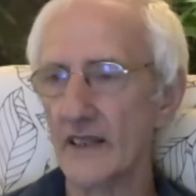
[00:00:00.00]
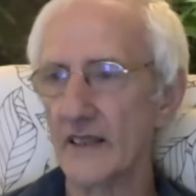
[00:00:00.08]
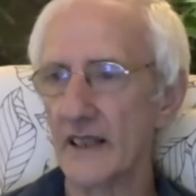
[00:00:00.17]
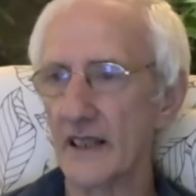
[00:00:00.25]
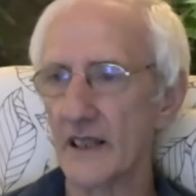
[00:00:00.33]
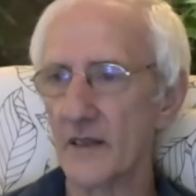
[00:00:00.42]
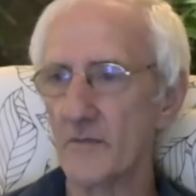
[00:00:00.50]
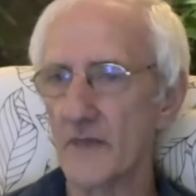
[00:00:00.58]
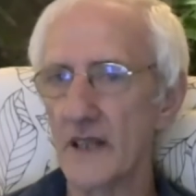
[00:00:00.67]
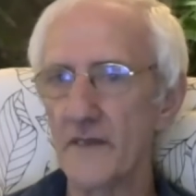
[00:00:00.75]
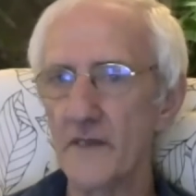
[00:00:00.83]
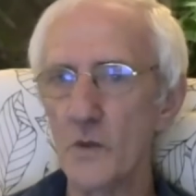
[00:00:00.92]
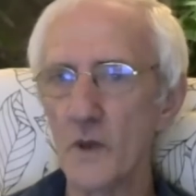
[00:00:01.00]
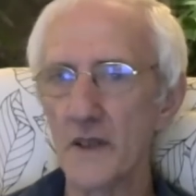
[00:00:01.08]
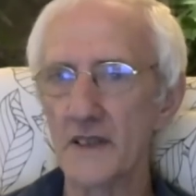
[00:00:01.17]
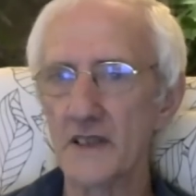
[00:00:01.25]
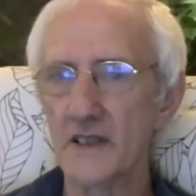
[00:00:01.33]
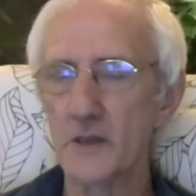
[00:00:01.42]
If you
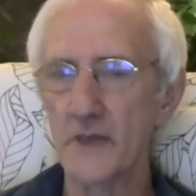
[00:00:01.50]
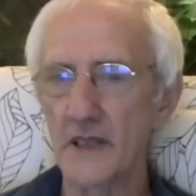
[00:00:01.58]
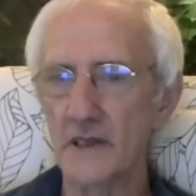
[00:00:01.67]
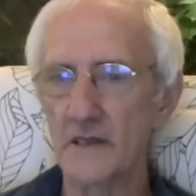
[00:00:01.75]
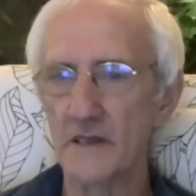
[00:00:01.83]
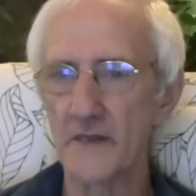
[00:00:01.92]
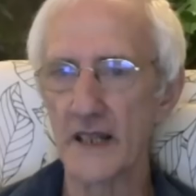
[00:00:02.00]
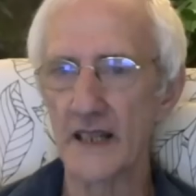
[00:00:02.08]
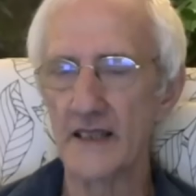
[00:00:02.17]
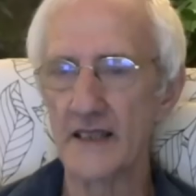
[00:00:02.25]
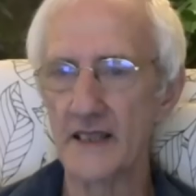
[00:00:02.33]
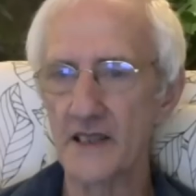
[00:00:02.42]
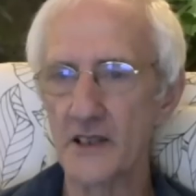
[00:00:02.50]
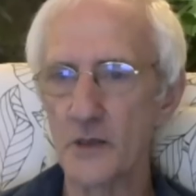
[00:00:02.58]
want to a good violinist,